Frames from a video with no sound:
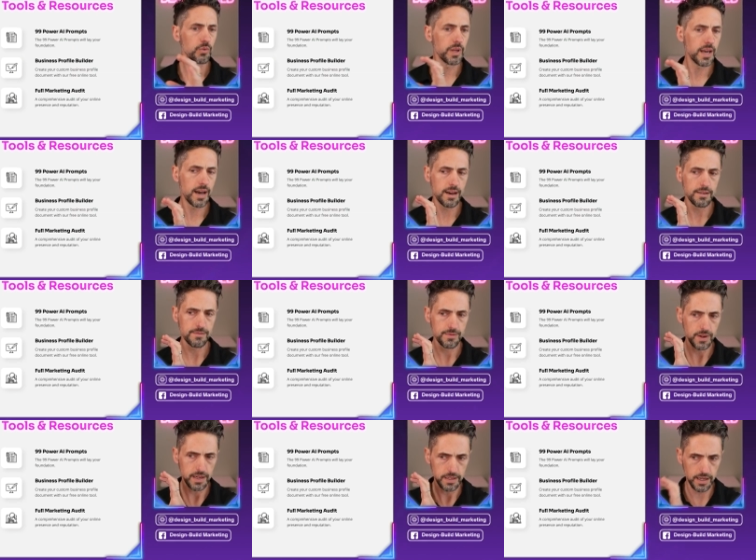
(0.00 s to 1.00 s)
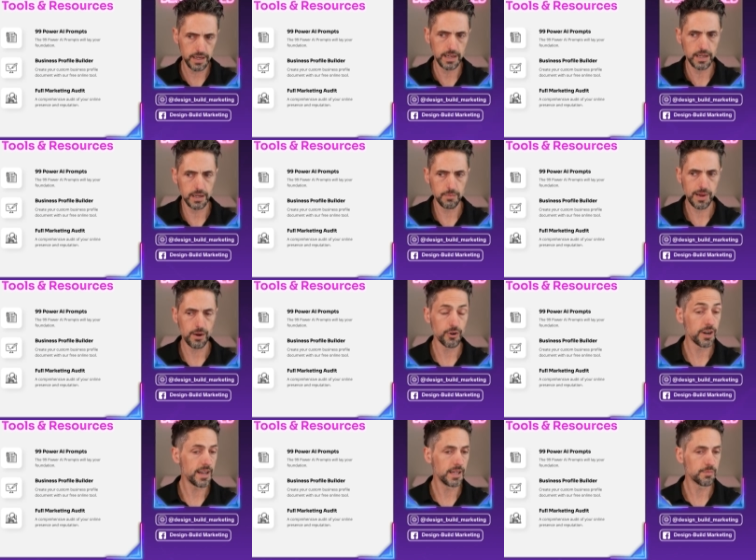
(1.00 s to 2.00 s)
We have 99
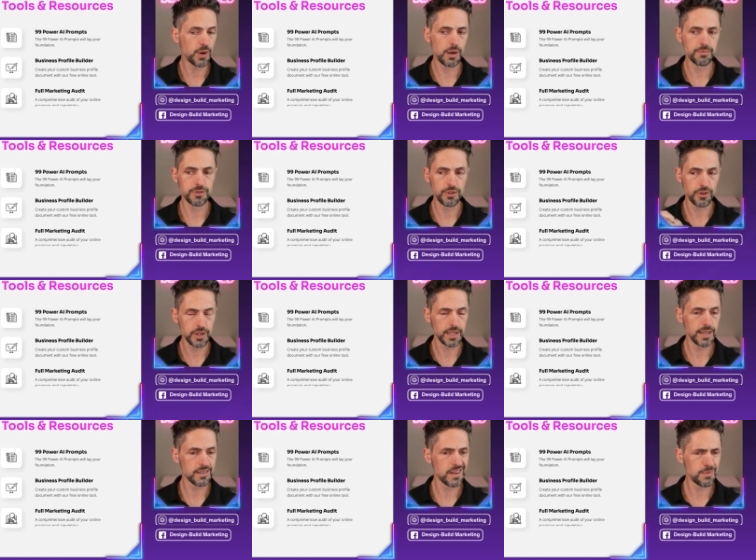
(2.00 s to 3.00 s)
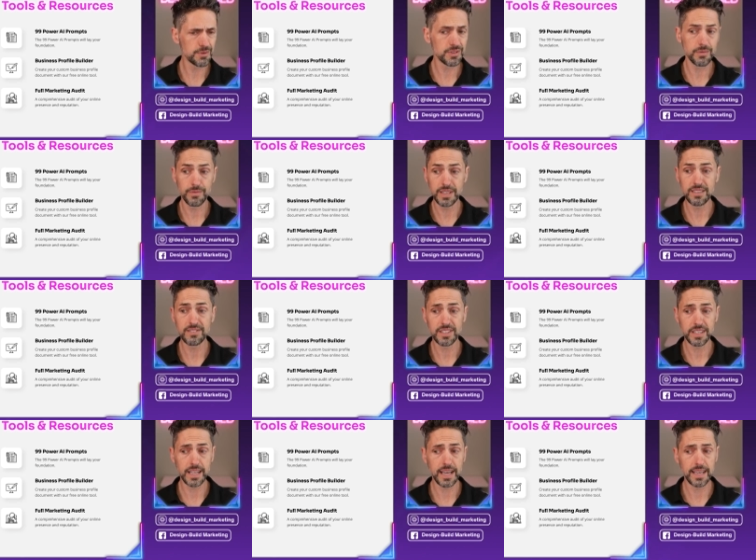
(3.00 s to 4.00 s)
Power AI prompts. You're going to get copies of these
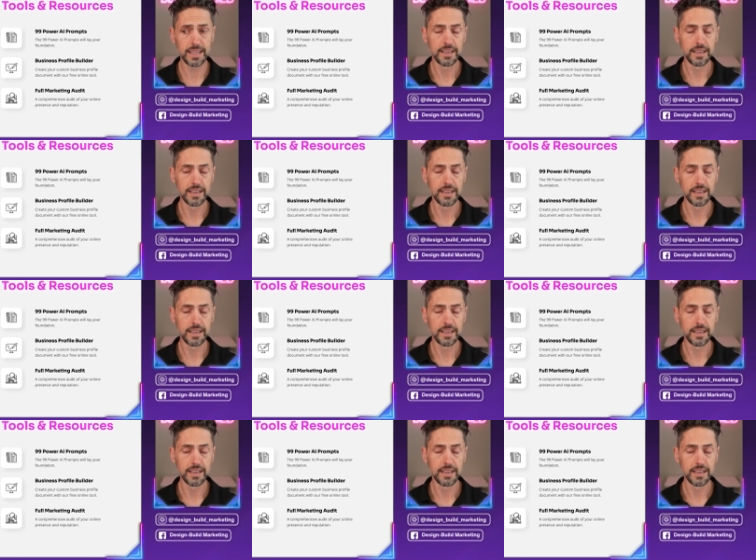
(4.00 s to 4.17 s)
today.